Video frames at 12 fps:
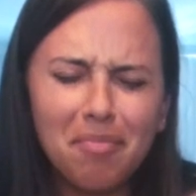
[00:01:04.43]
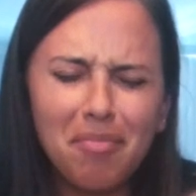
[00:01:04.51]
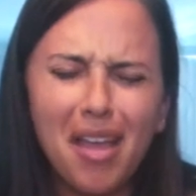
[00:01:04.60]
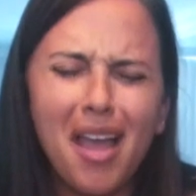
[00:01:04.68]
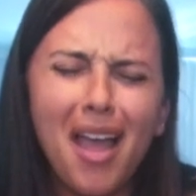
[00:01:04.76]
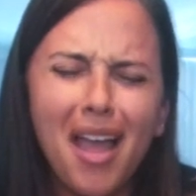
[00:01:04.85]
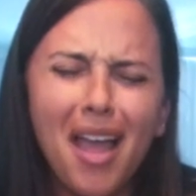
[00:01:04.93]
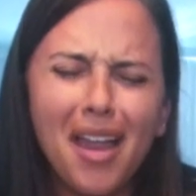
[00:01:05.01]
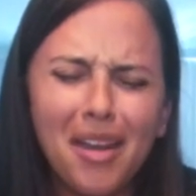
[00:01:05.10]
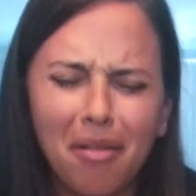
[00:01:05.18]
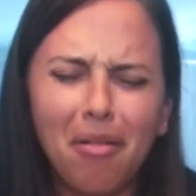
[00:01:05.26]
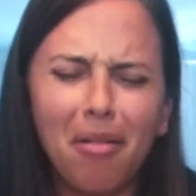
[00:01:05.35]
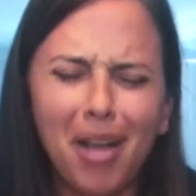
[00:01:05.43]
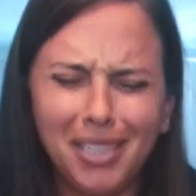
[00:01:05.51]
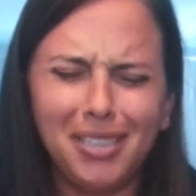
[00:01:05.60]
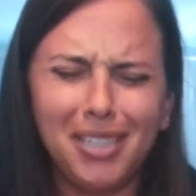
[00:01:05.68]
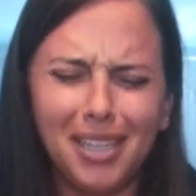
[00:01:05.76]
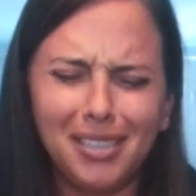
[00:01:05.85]
end,
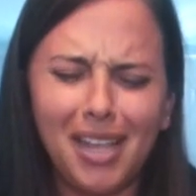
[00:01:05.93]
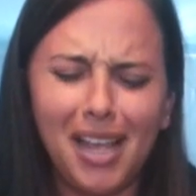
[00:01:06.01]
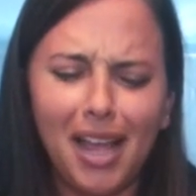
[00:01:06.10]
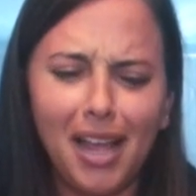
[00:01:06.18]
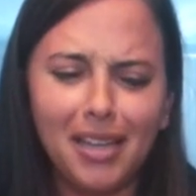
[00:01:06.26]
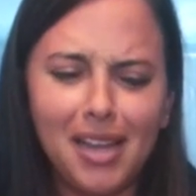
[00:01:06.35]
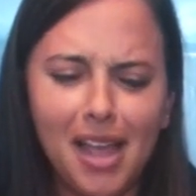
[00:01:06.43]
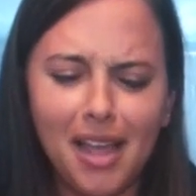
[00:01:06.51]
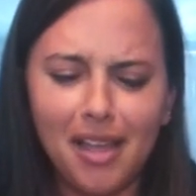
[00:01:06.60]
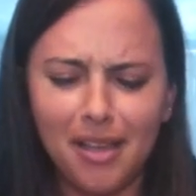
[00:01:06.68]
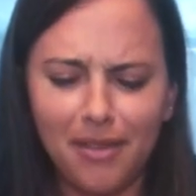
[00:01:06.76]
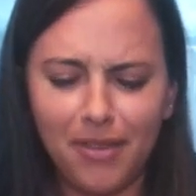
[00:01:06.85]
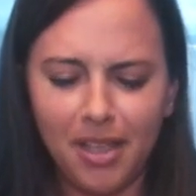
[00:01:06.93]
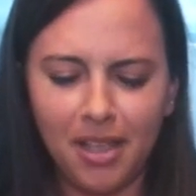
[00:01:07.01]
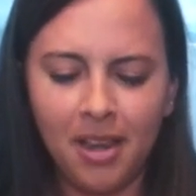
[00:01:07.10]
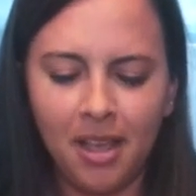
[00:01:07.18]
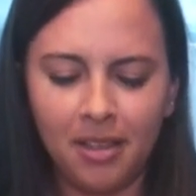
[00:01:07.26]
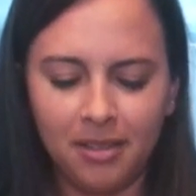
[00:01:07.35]
watch as I dive
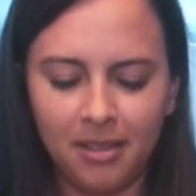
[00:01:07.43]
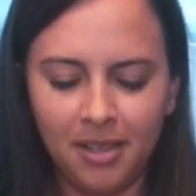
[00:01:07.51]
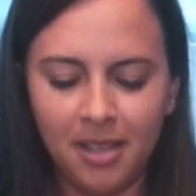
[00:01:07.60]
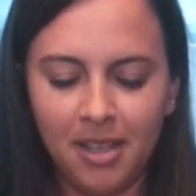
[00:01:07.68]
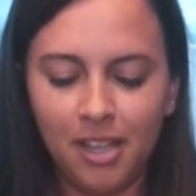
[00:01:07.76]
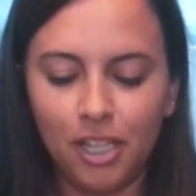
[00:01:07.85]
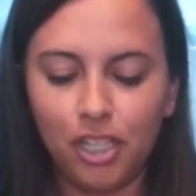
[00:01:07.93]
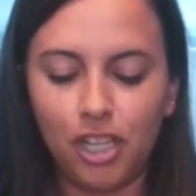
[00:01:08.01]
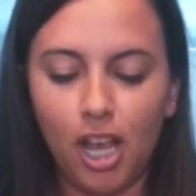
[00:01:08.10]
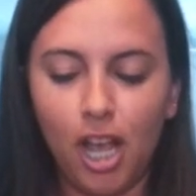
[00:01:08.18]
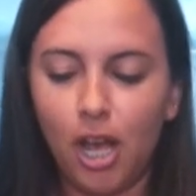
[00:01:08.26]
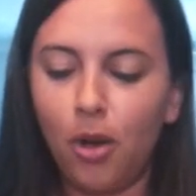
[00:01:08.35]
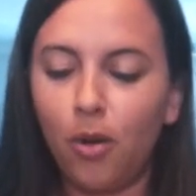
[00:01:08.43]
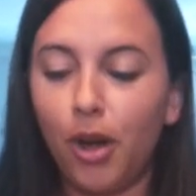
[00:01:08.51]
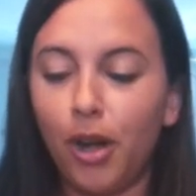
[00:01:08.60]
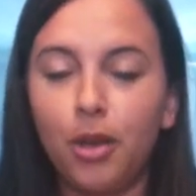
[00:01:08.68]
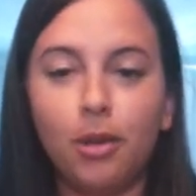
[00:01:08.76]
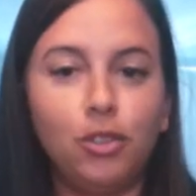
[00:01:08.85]
in. So, are
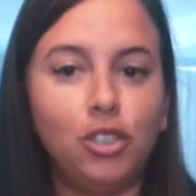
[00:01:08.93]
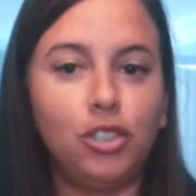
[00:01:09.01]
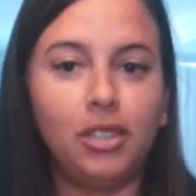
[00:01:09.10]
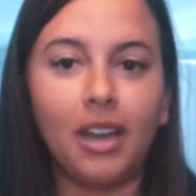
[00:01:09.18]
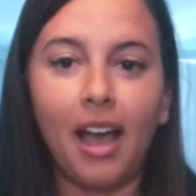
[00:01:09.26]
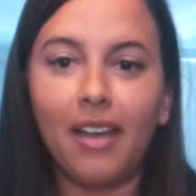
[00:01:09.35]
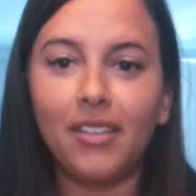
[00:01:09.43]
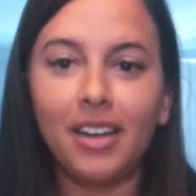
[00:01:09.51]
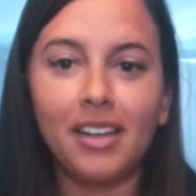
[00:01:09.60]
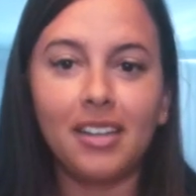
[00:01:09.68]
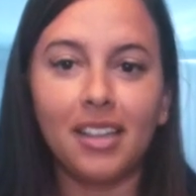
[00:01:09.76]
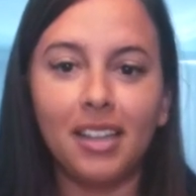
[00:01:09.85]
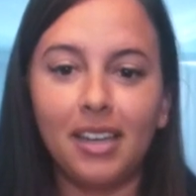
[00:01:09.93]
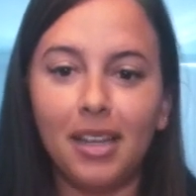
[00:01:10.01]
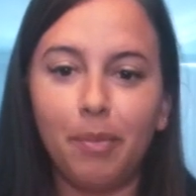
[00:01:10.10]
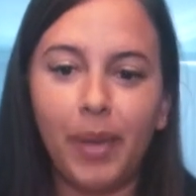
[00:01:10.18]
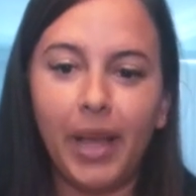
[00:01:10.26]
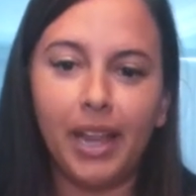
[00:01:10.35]
you diving into the
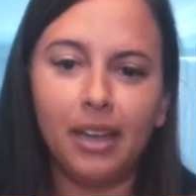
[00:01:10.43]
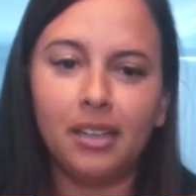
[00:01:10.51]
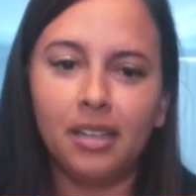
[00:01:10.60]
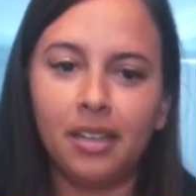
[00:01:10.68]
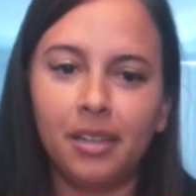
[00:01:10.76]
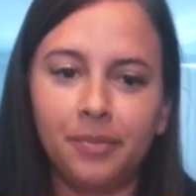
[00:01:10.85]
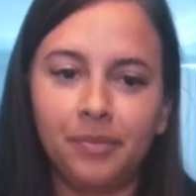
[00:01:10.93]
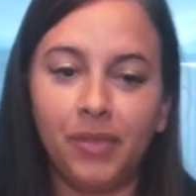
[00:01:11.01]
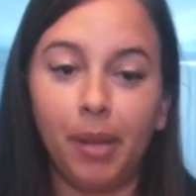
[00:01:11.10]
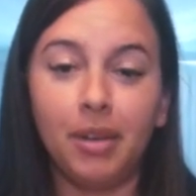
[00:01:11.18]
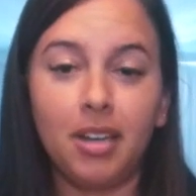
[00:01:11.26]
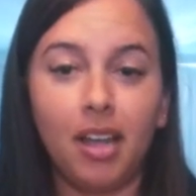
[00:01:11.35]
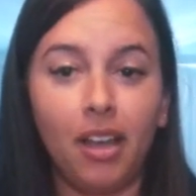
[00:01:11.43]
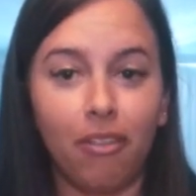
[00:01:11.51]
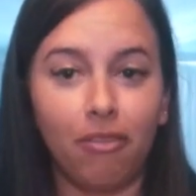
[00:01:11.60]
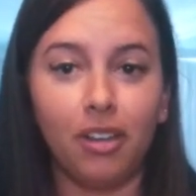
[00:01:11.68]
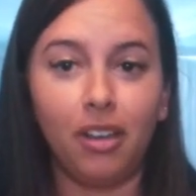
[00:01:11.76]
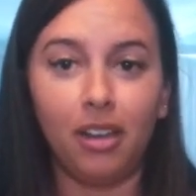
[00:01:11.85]
deep end? Let me tell you, if
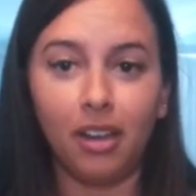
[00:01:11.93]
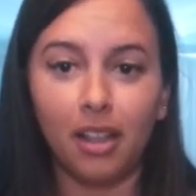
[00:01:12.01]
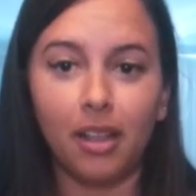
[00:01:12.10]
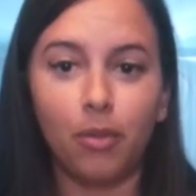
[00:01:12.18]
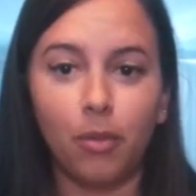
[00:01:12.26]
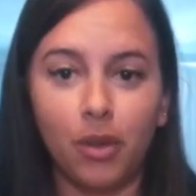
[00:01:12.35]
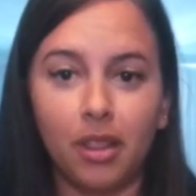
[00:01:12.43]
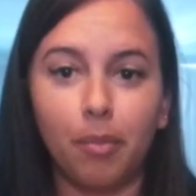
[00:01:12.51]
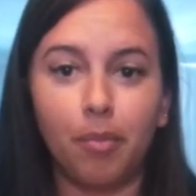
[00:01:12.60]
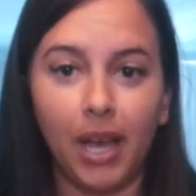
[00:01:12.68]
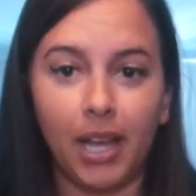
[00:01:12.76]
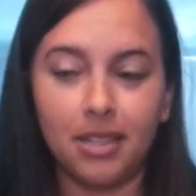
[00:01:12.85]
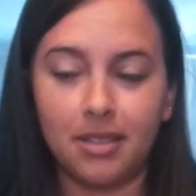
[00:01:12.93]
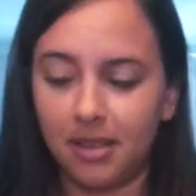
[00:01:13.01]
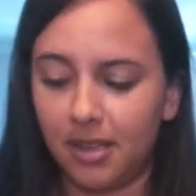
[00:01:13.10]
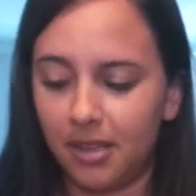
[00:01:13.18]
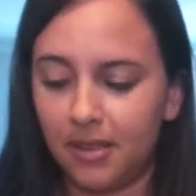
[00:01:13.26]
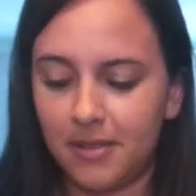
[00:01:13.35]
you're dealing with a
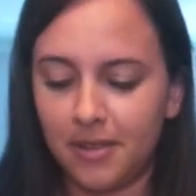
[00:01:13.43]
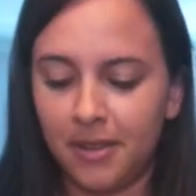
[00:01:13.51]
Pisces,